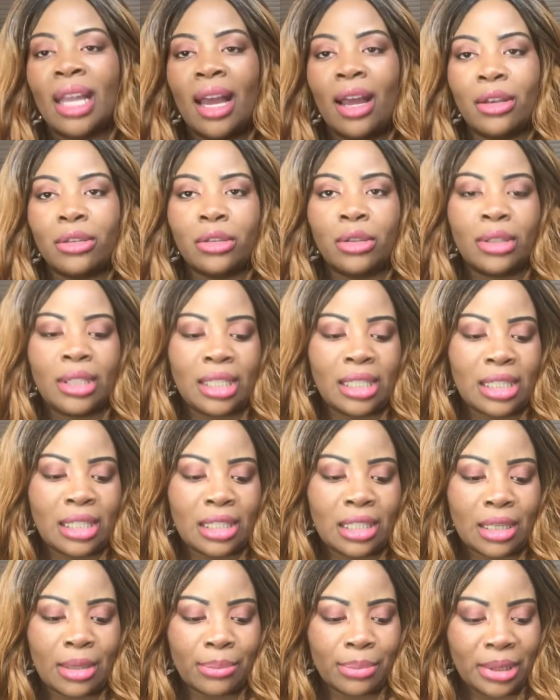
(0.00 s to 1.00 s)
Oh, so this
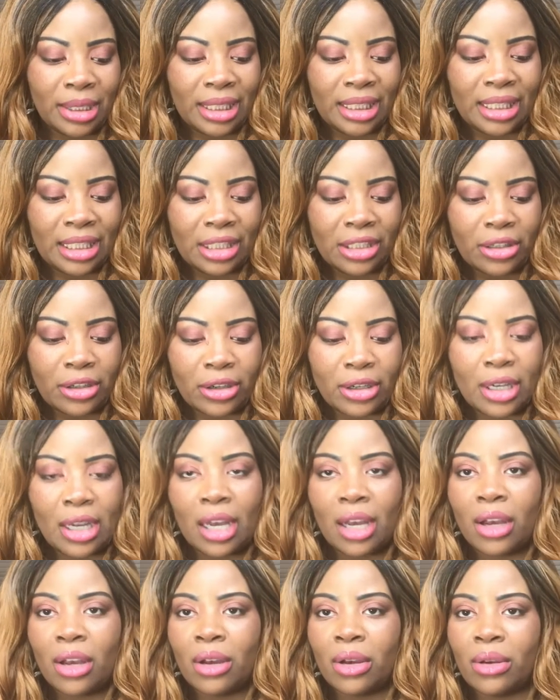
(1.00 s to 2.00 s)
is completing your
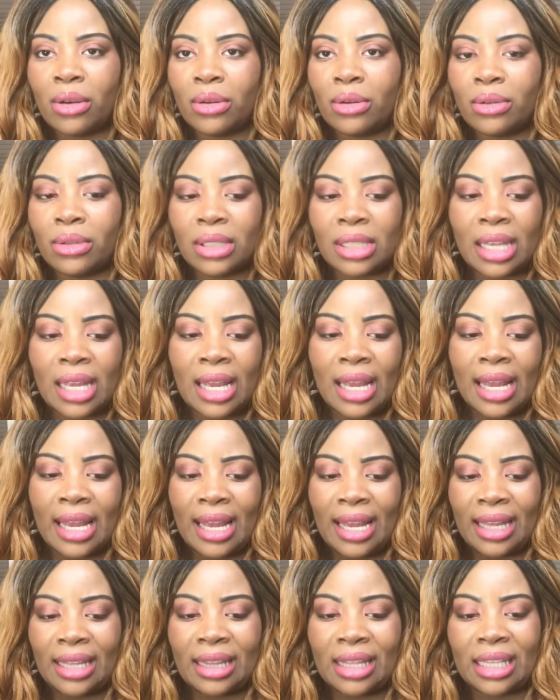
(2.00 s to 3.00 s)
goals
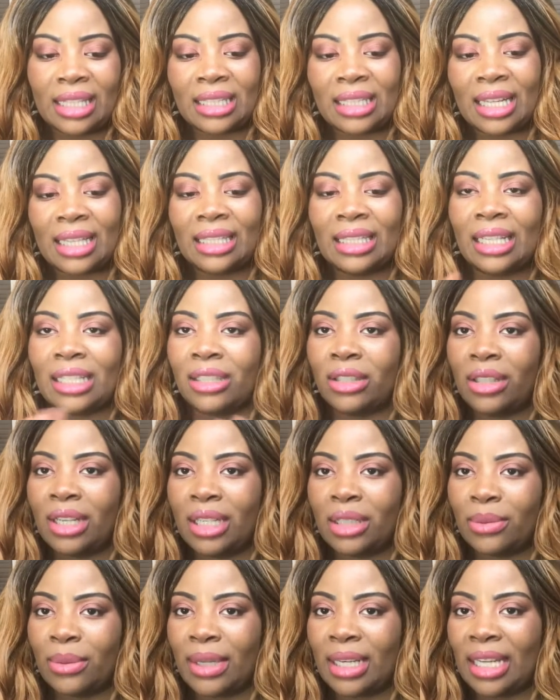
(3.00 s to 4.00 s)
and things like that. So
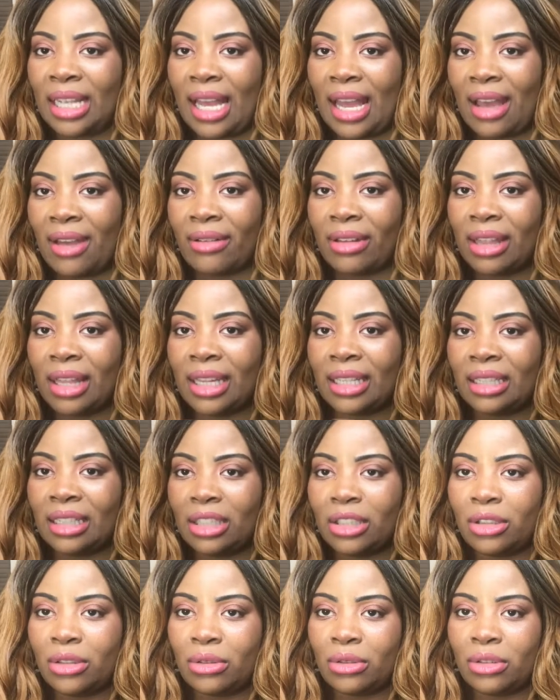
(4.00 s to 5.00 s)
that's why they have it like
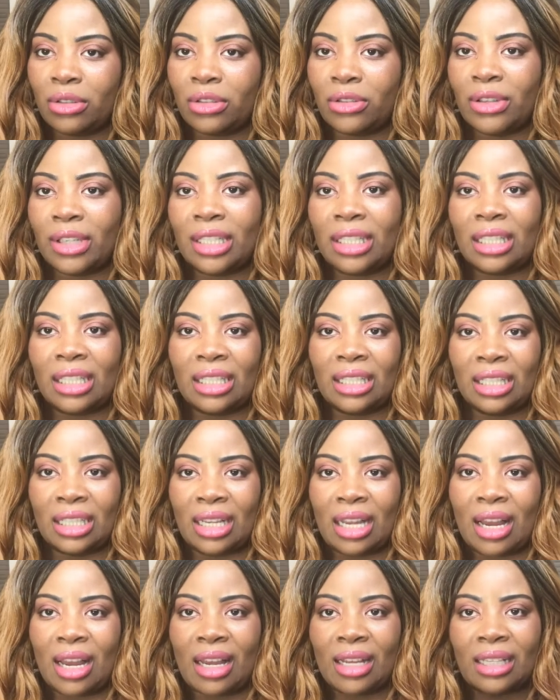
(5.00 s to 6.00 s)
this. You string the
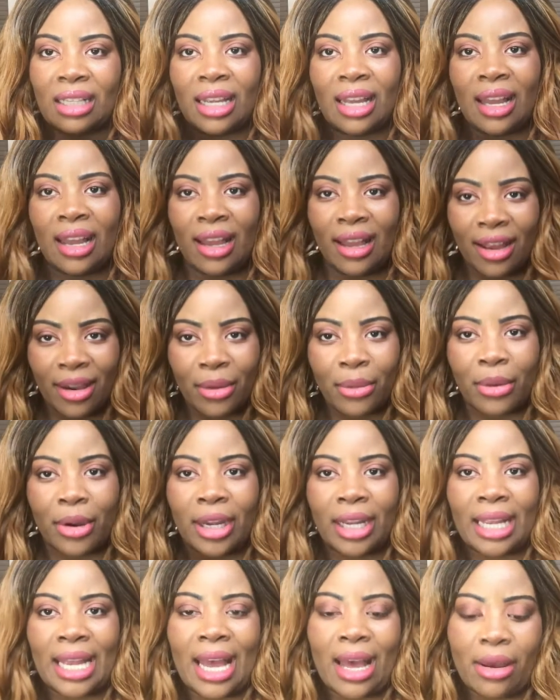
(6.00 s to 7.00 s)
neon
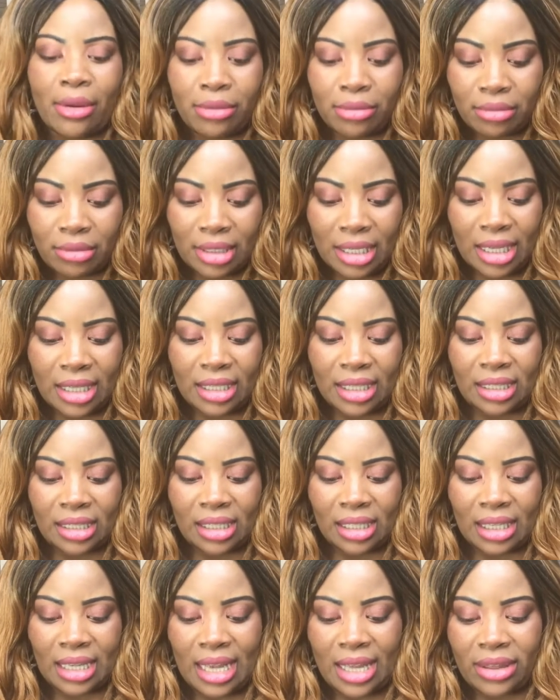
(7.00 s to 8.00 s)
workout, getting it
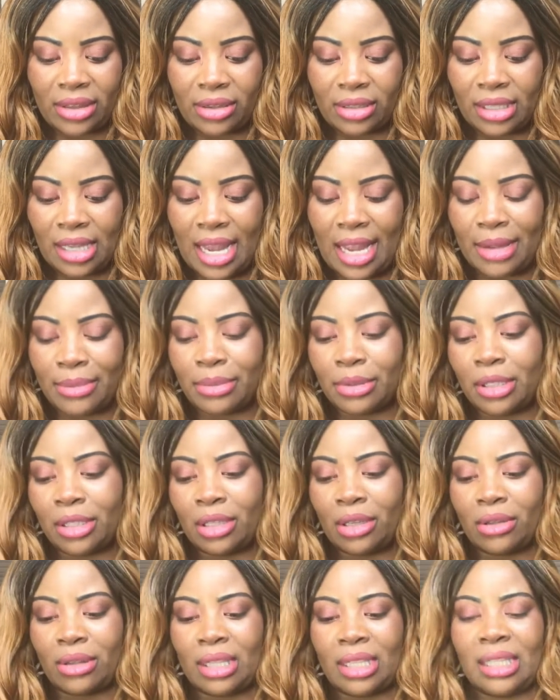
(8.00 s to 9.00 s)
together type.
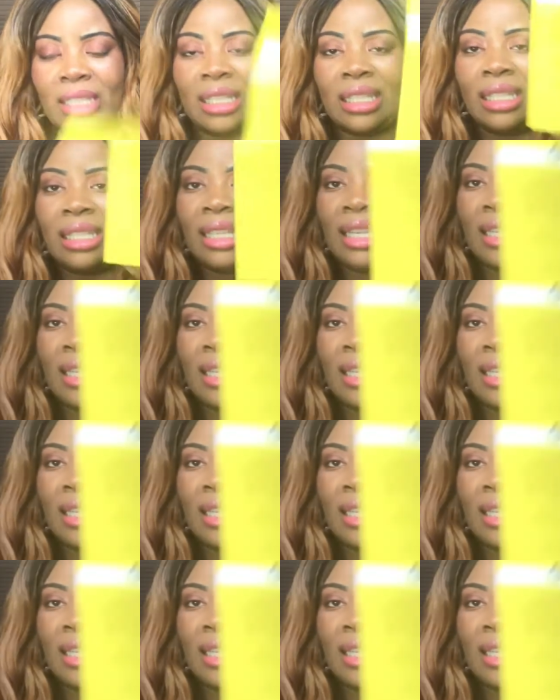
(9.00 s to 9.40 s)
So this is